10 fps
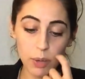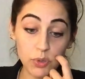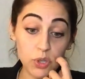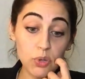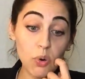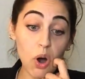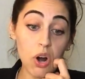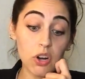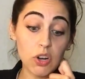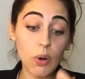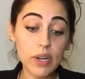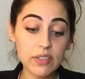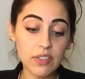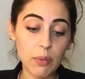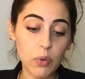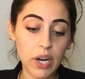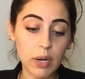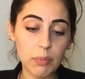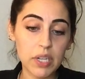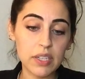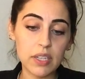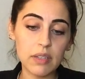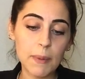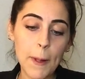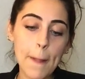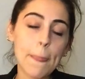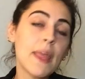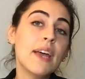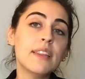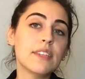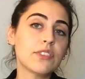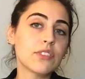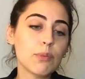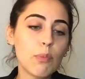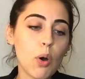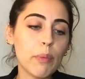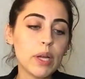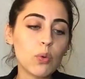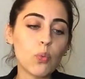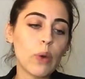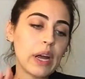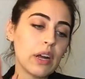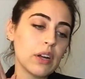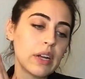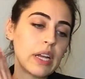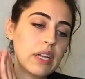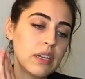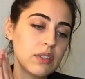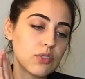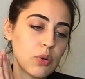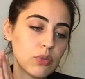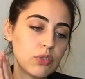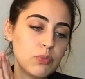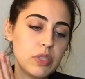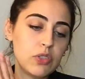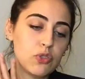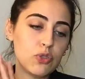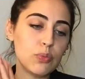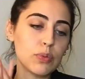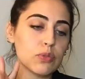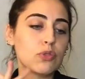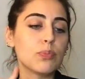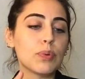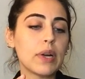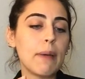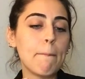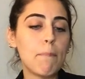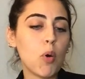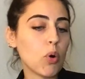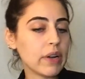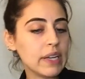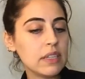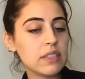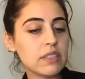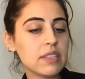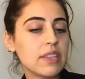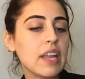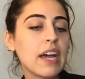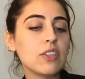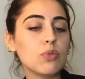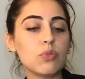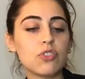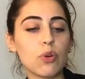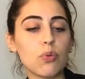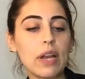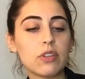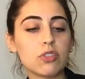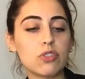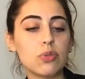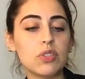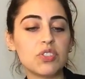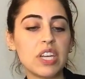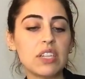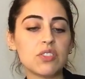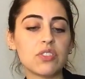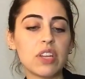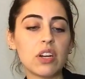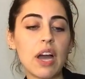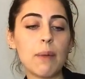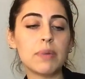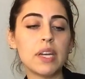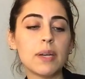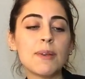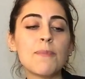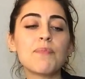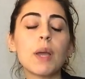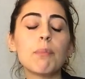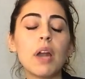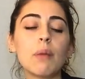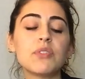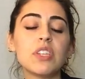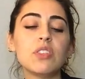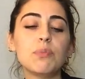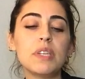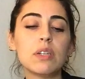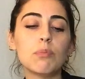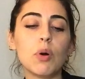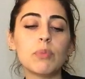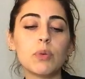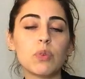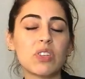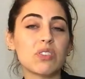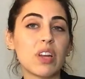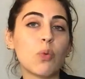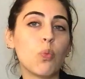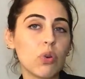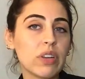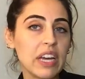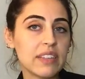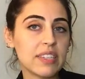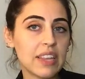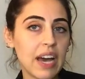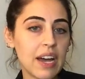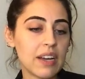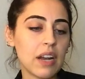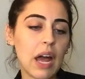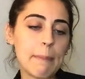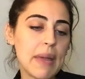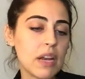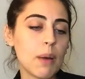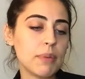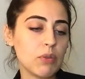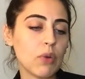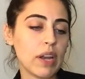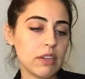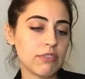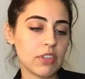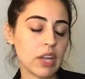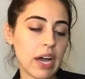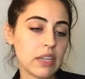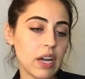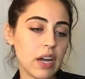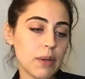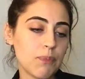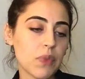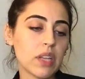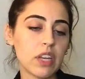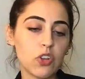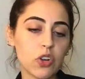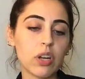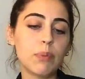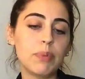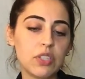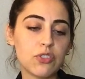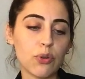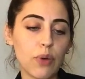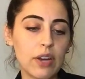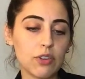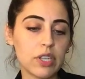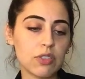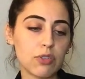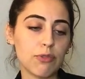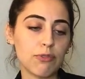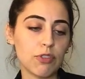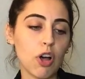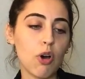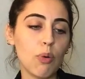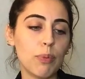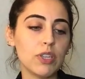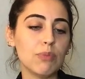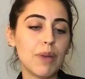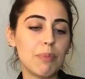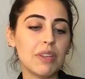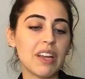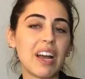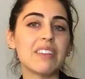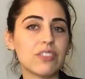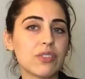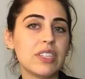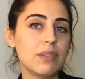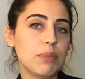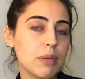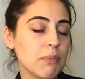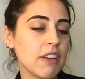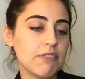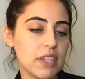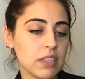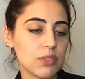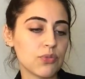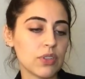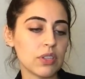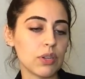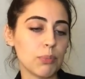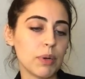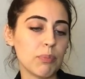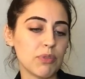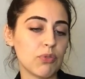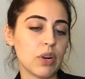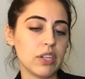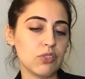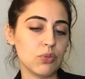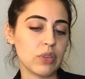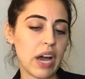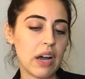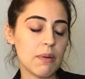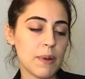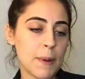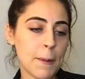you are going somewhere, but it this is a moment where it is going to be super super important that you surrender to the changes that are happening. But I'm seeing you be in a moment where you're like, we'll get to that. I may not be ready for that yet. Like, you're going to be surrendering to flow, but you may be like, I still need to be in my feelings for a little bit before I do that